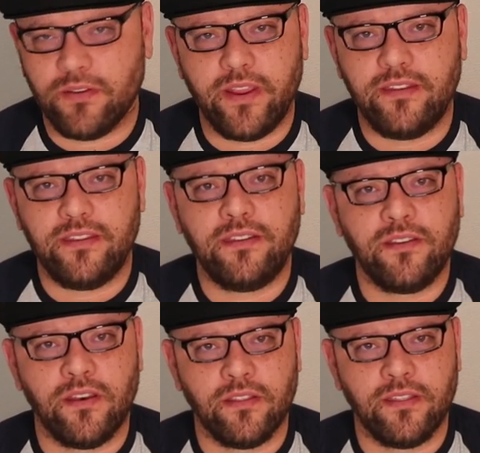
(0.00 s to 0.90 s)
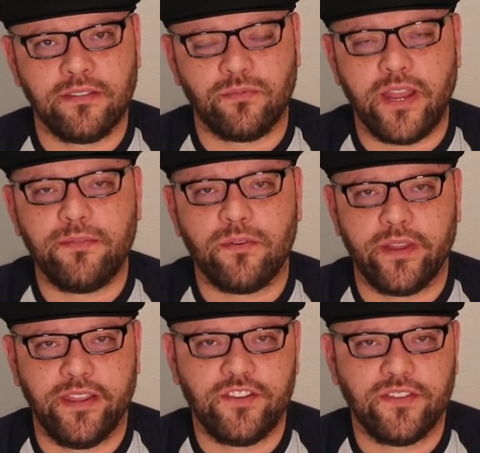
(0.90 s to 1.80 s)
in great detail this rifle
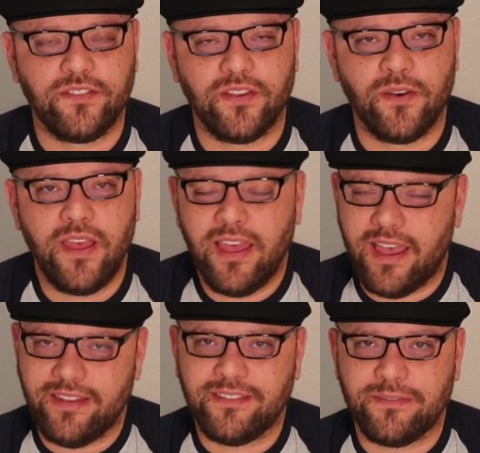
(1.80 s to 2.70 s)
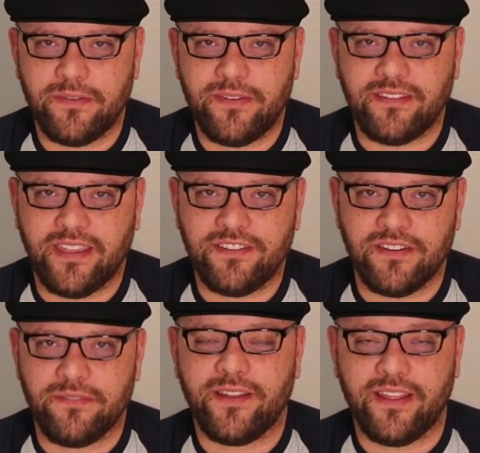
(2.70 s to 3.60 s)
range. And so I did some
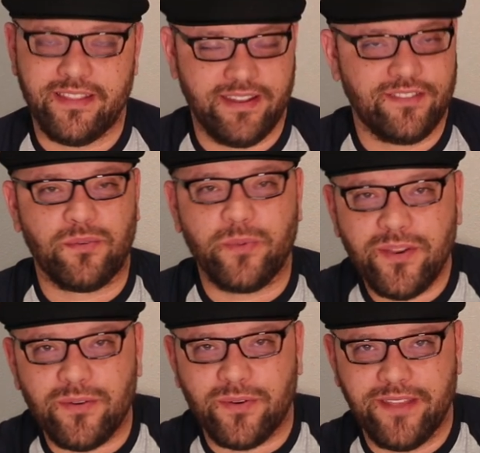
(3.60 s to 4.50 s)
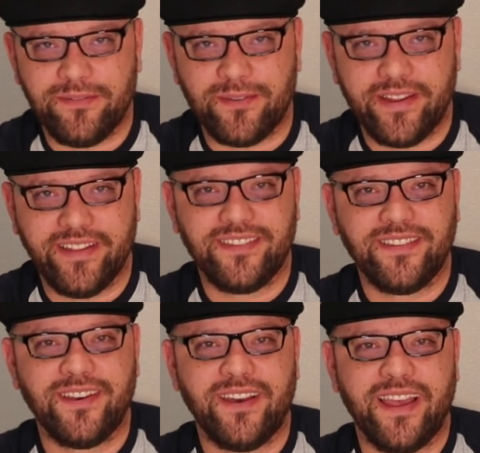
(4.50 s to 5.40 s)
investigation and found out that it's a real rifle range.
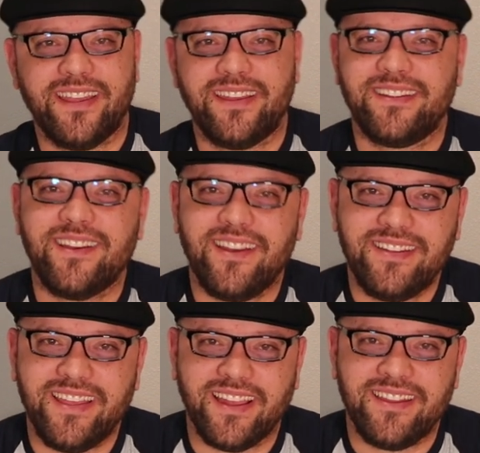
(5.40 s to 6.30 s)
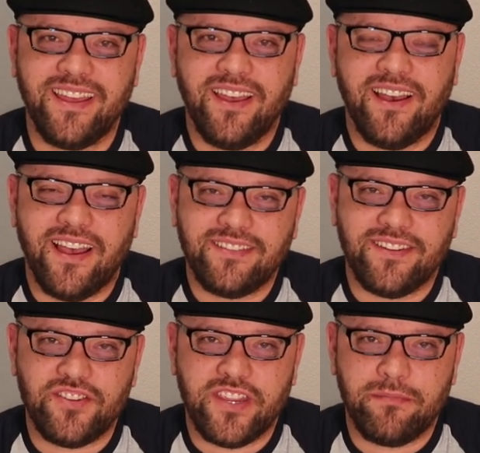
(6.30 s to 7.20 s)
So I got to contact
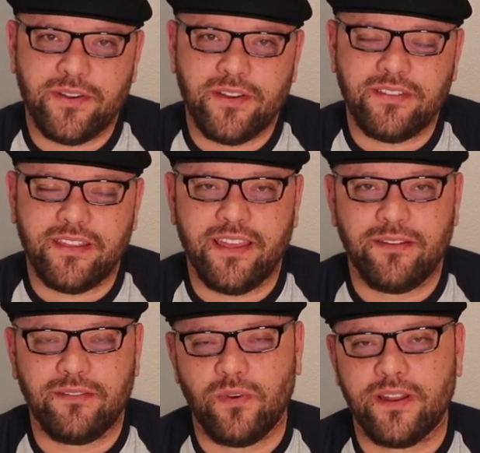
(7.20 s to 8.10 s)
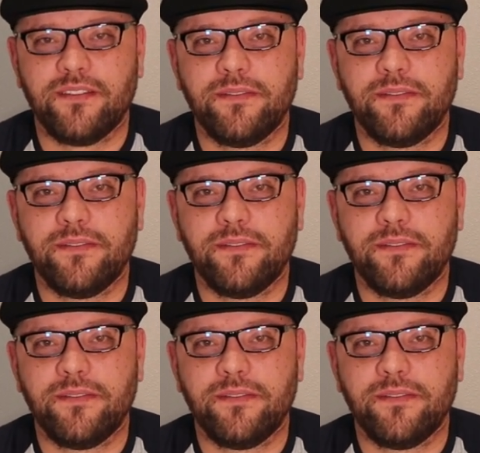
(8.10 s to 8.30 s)
Austin Chambers and wanted to